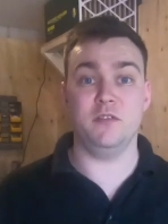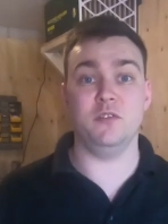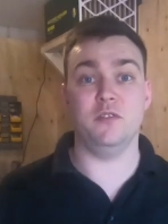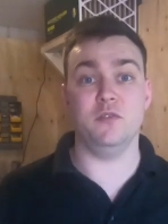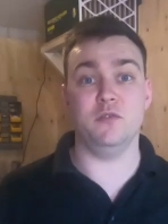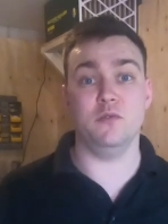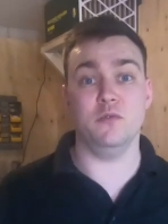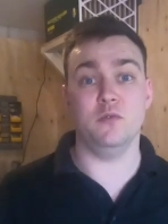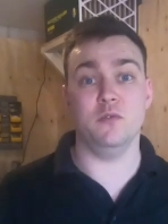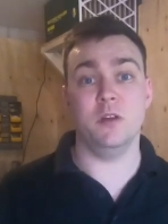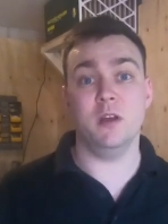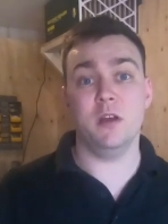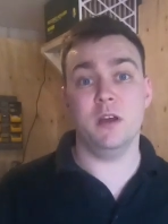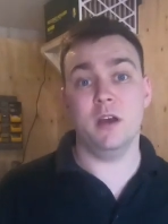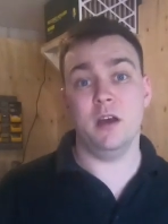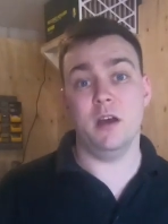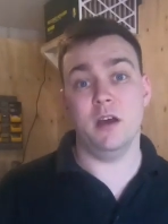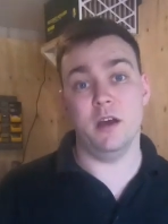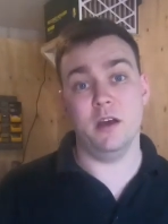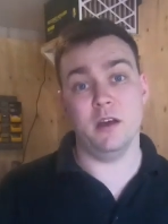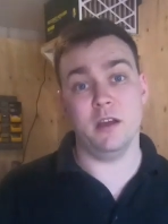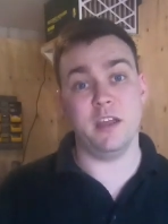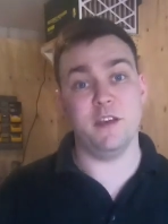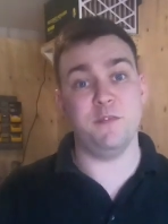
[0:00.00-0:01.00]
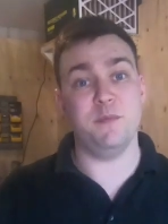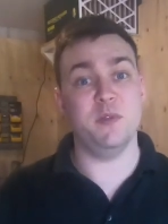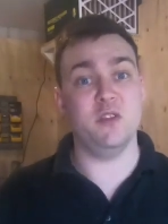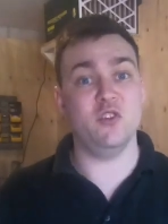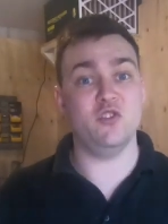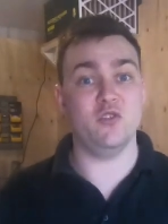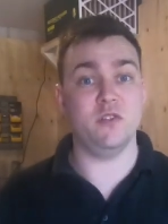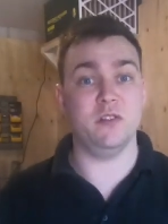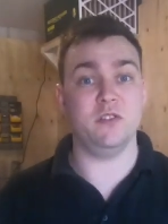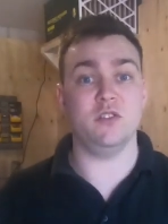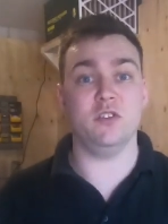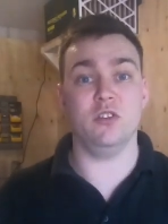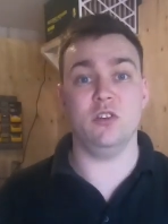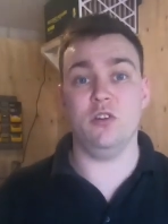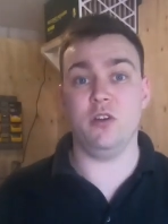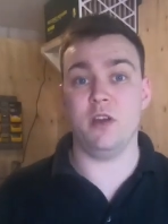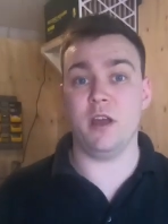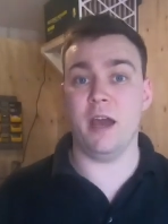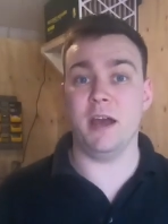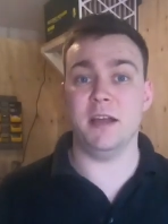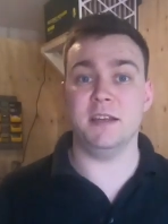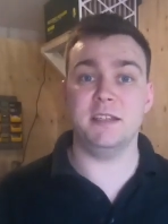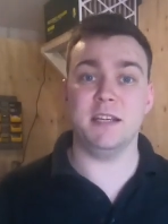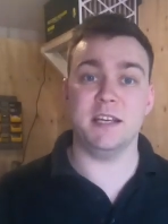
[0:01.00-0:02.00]
to give me the drill to look
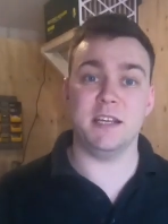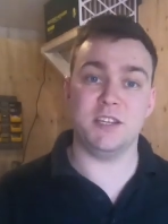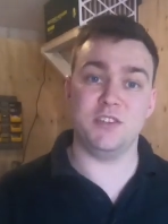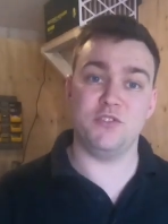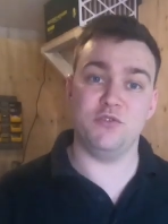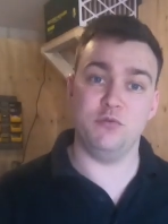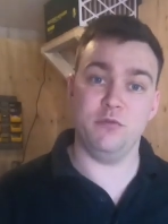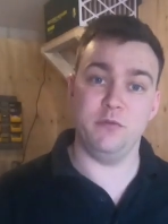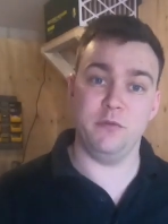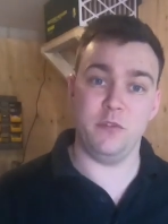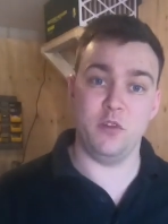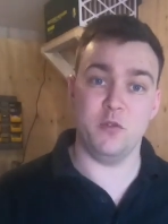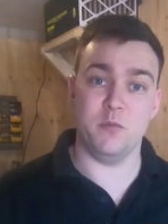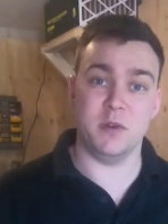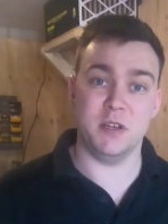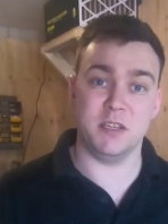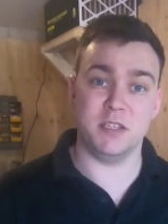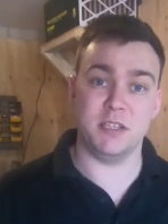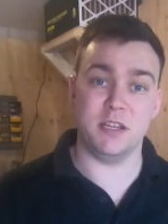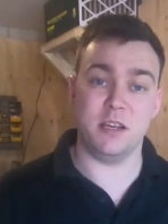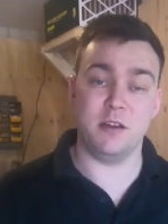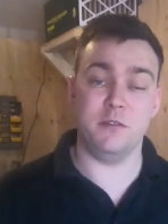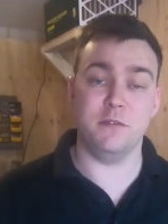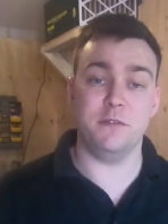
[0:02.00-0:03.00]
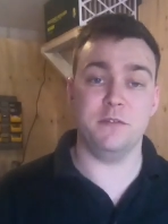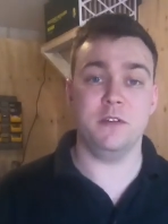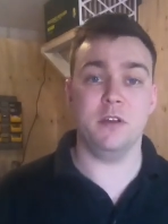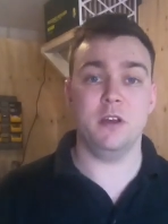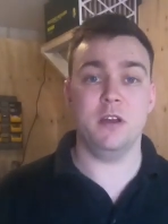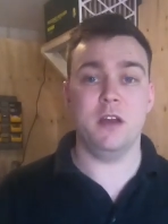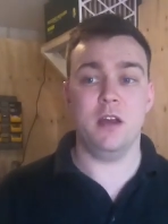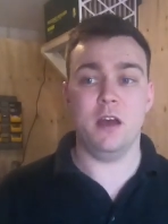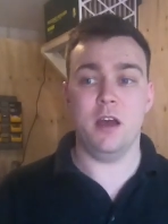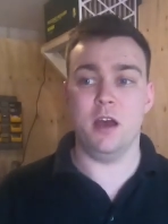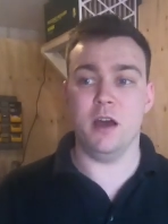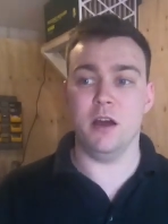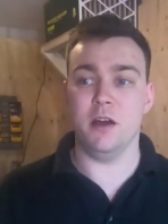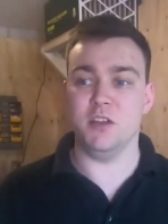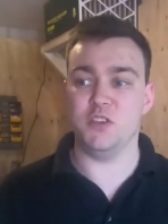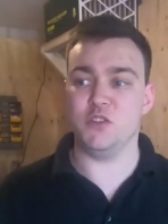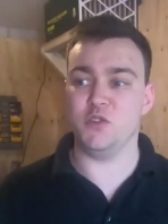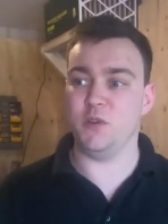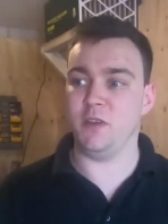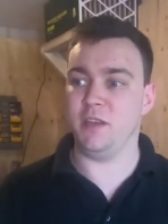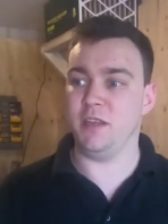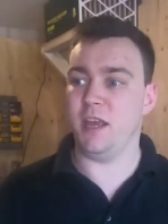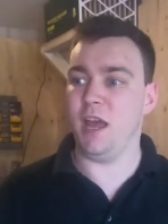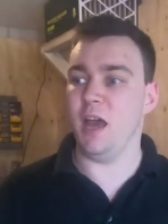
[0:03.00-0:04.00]
at, test and review myself,
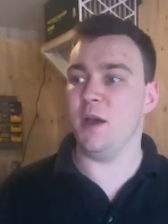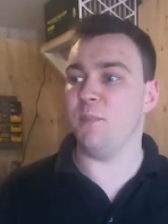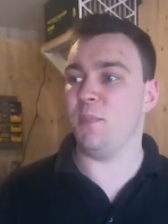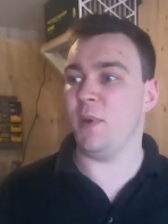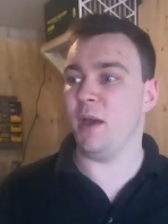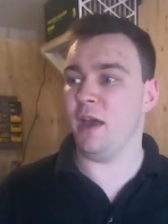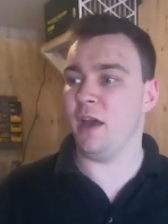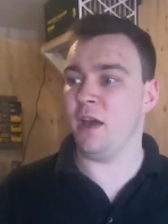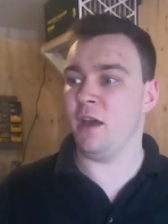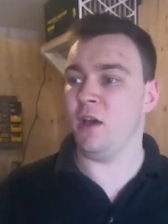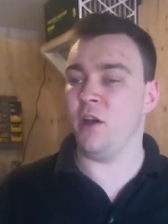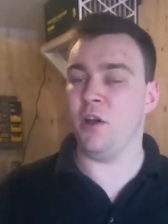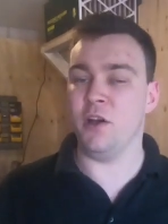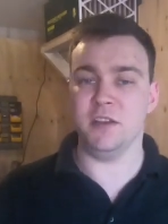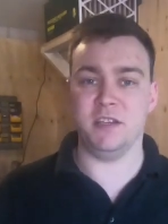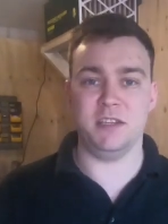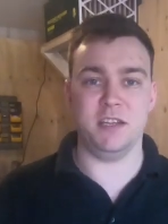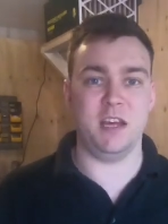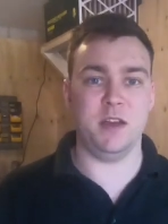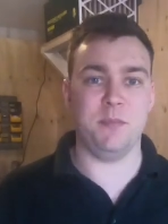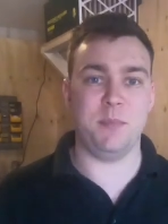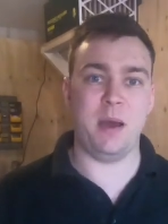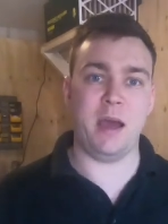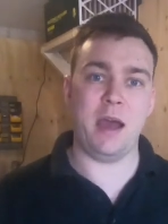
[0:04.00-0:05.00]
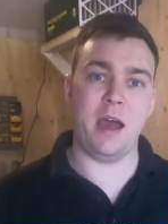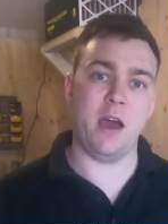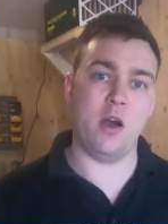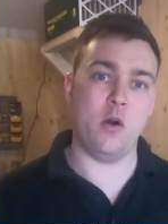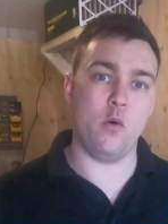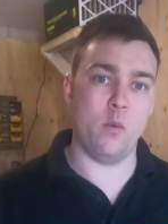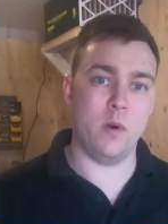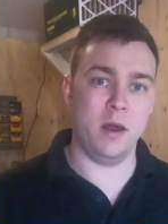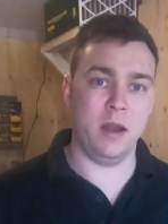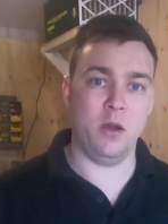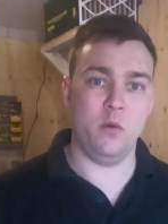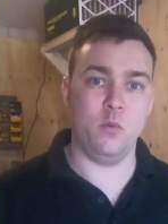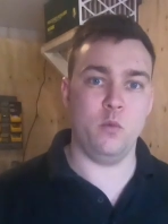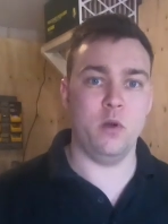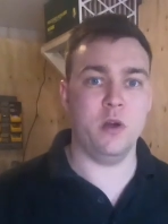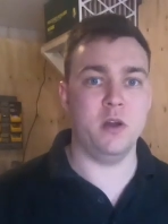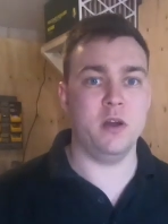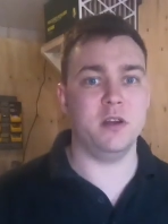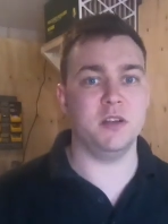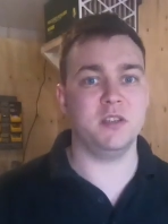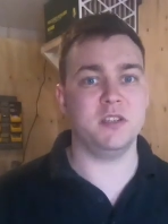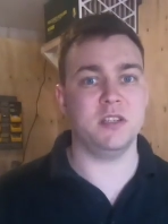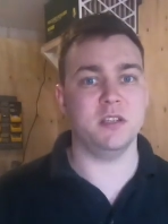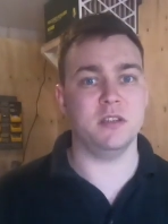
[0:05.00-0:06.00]
so I can get a better idea about how well it
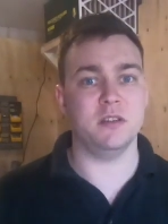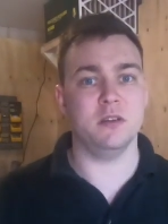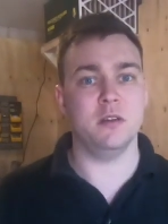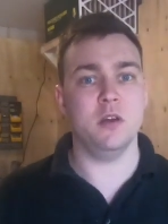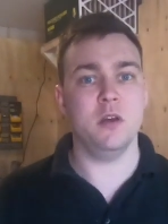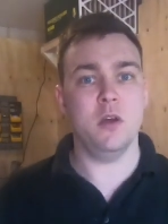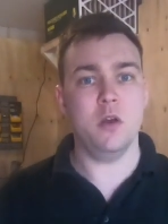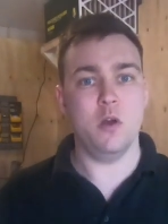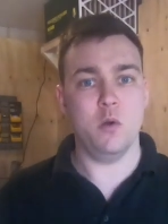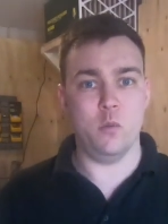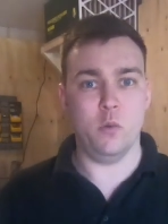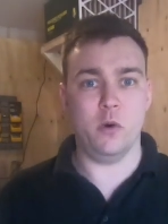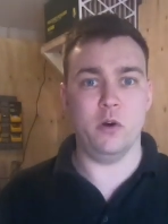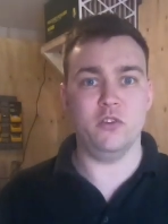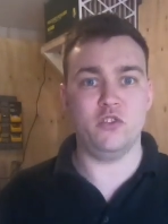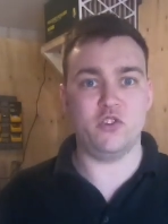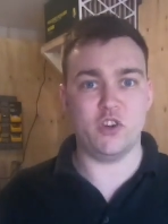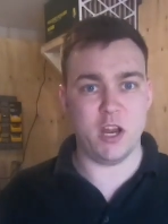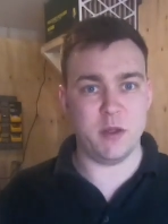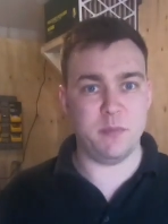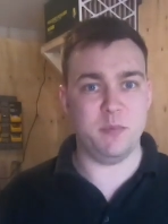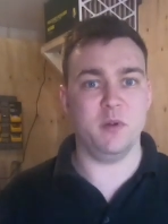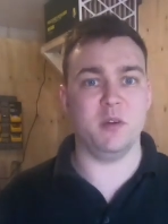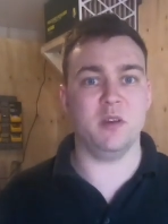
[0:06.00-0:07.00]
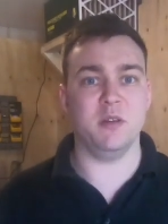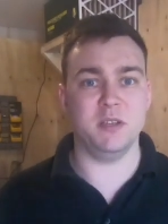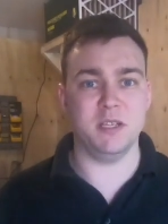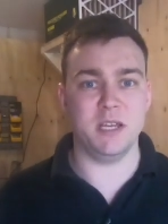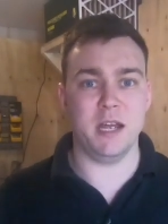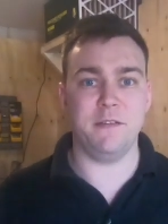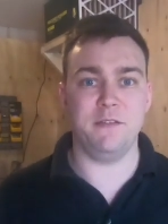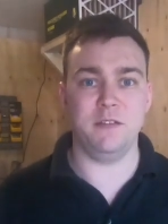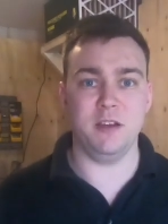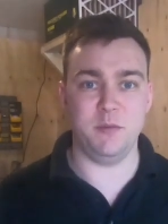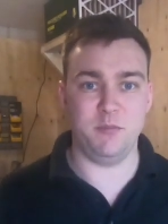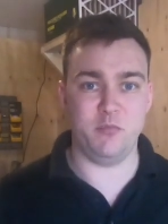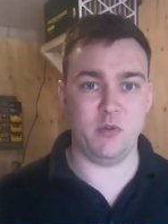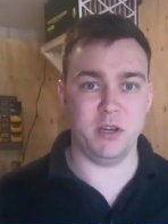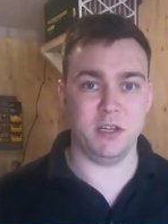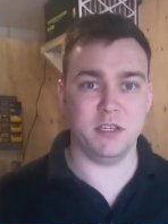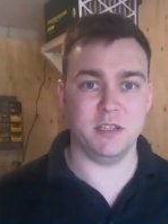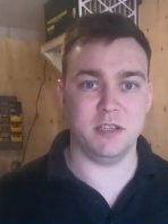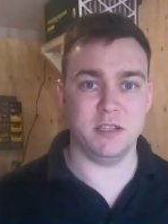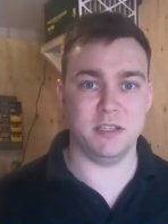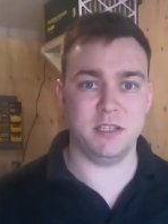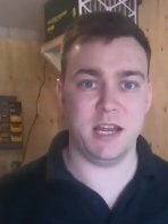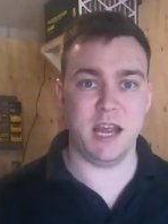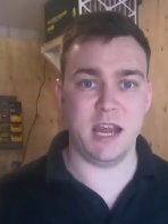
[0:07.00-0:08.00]
works and what Draper can definitely bring
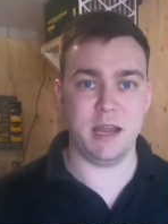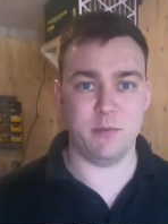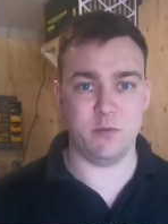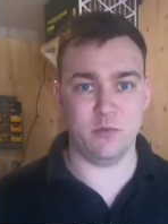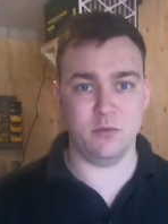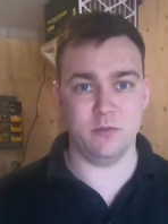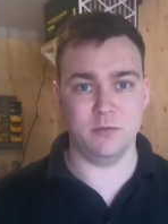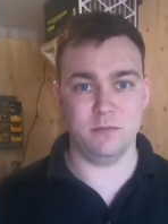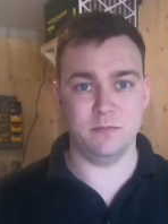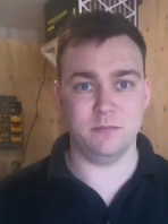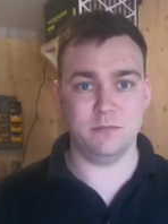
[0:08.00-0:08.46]
to the table.